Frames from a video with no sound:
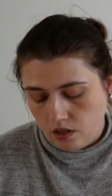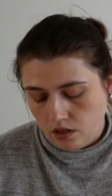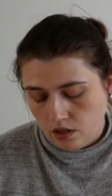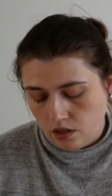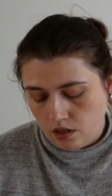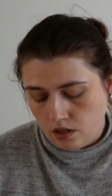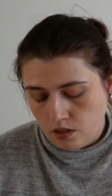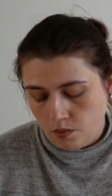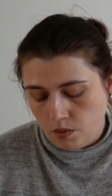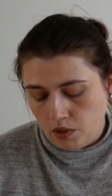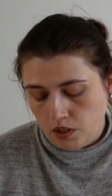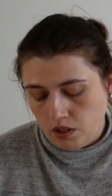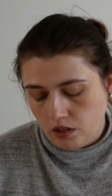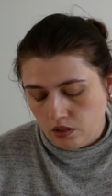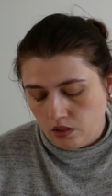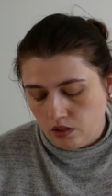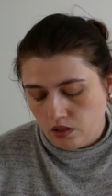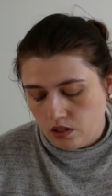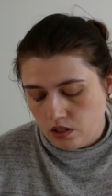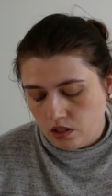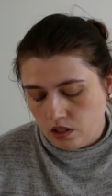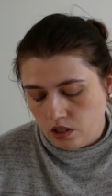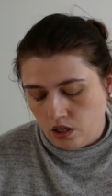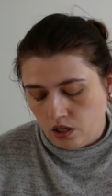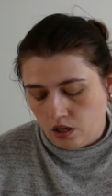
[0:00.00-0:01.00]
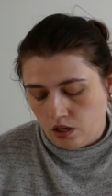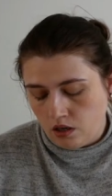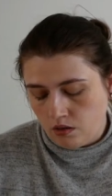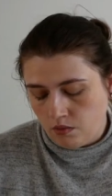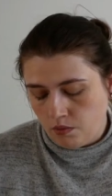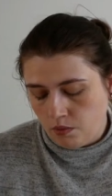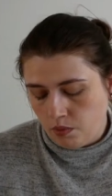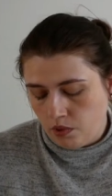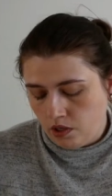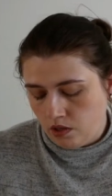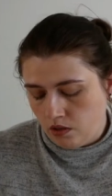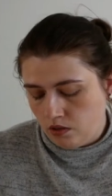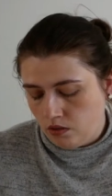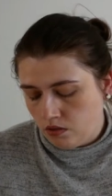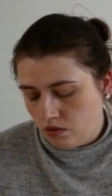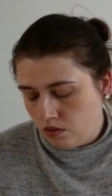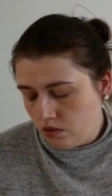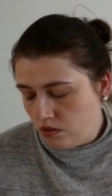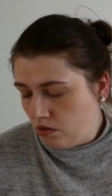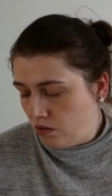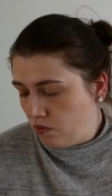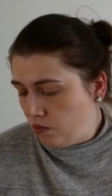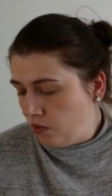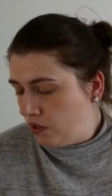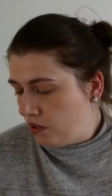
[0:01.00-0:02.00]
That's because it's a hard bound.
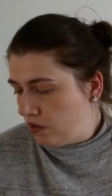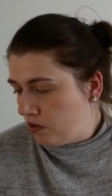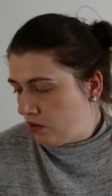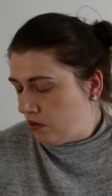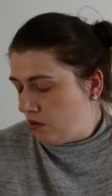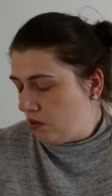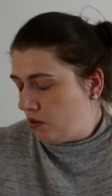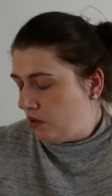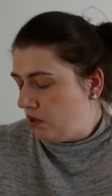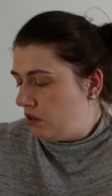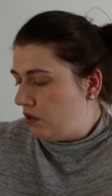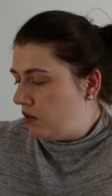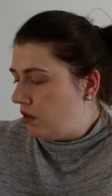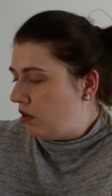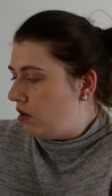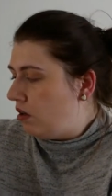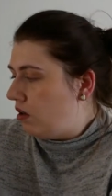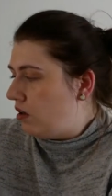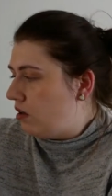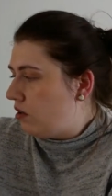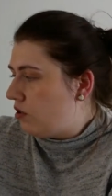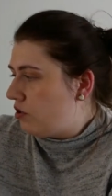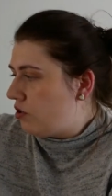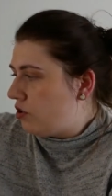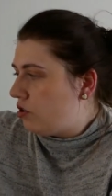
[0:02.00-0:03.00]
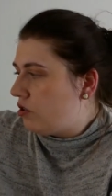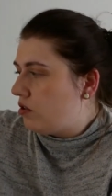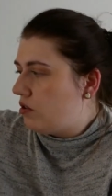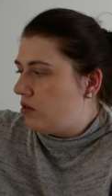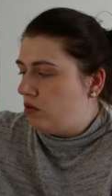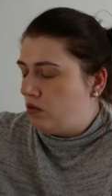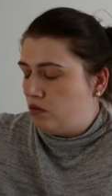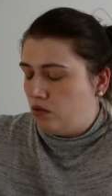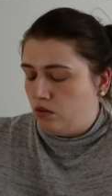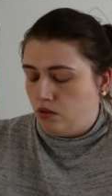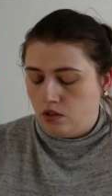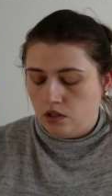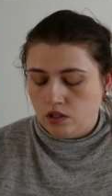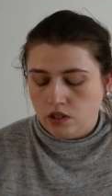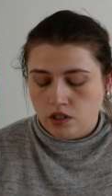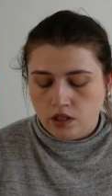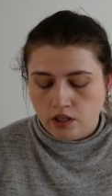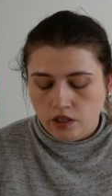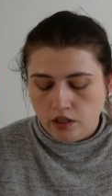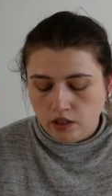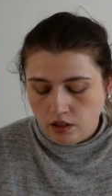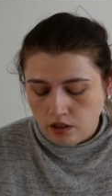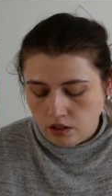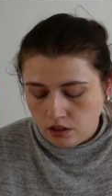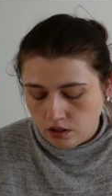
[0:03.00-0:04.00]
They went quite harsh on
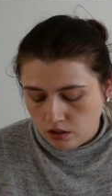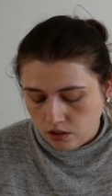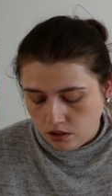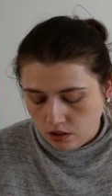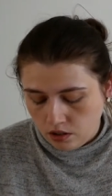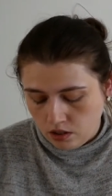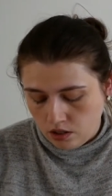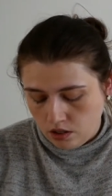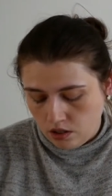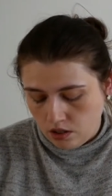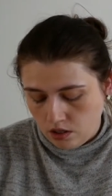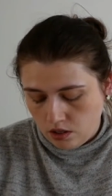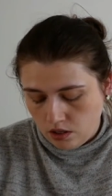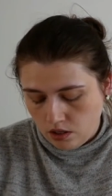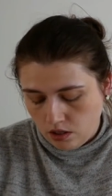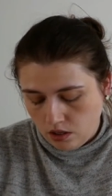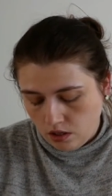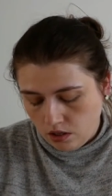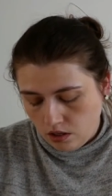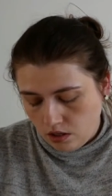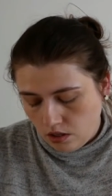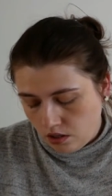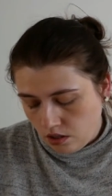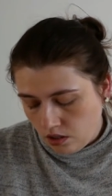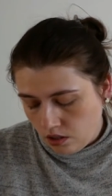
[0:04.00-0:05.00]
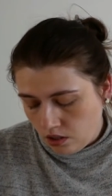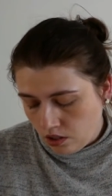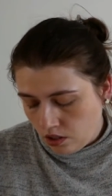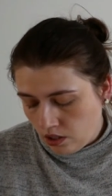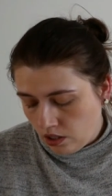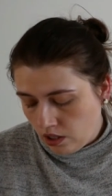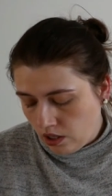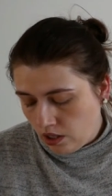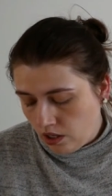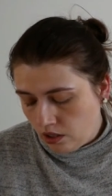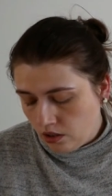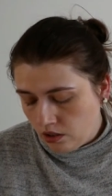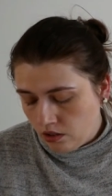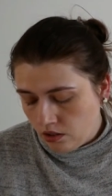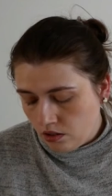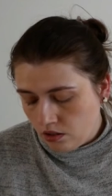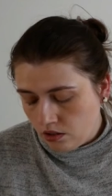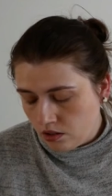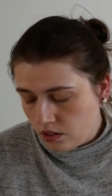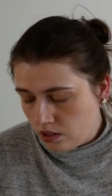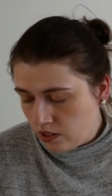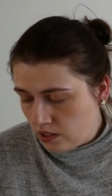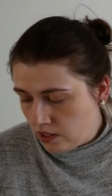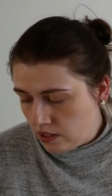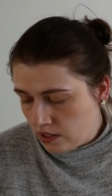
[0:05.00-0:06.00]
tying. Again,
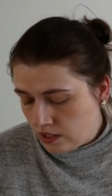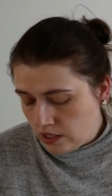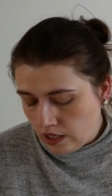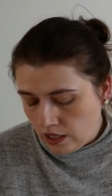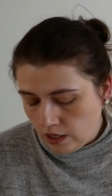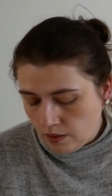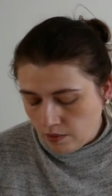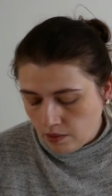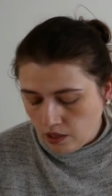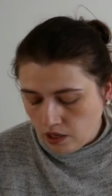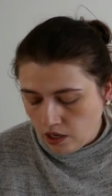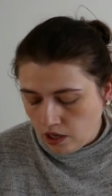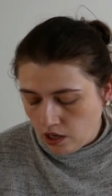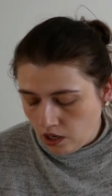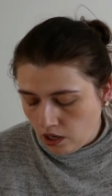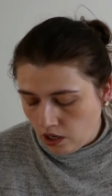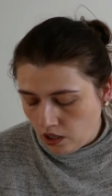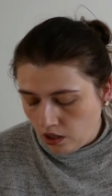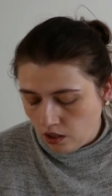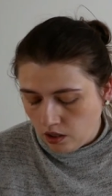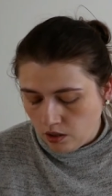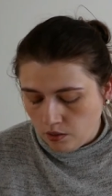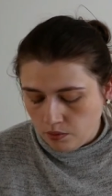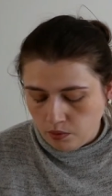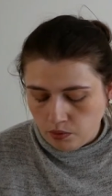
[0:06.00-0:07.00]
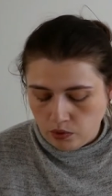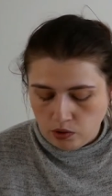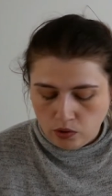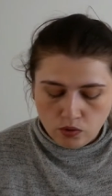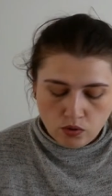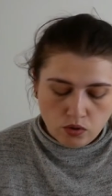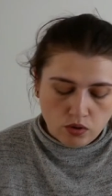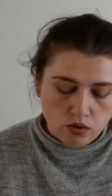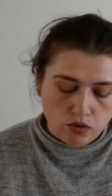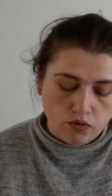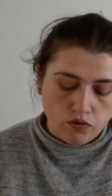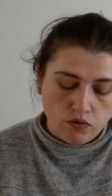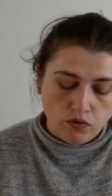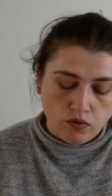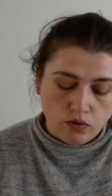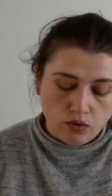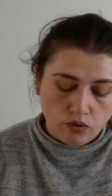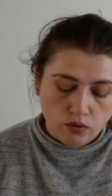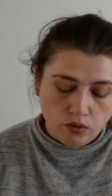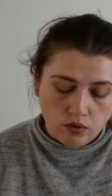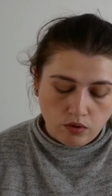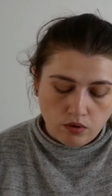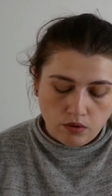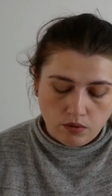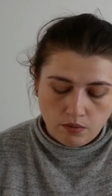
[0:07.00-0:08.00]
same color,
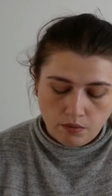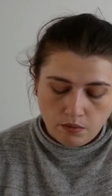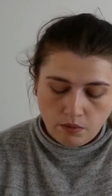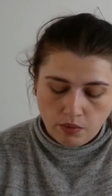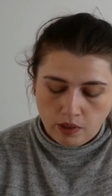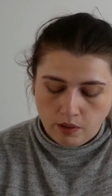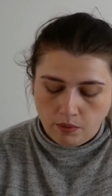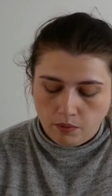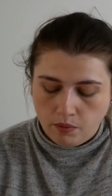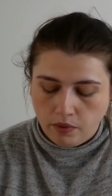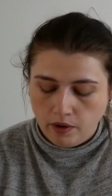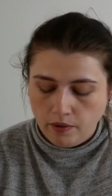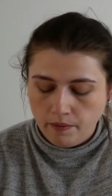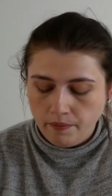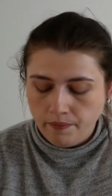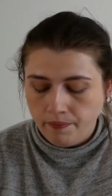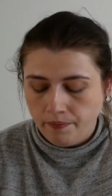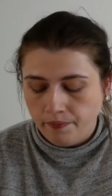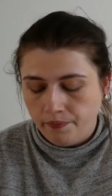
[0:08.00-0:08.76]
beautiful paper.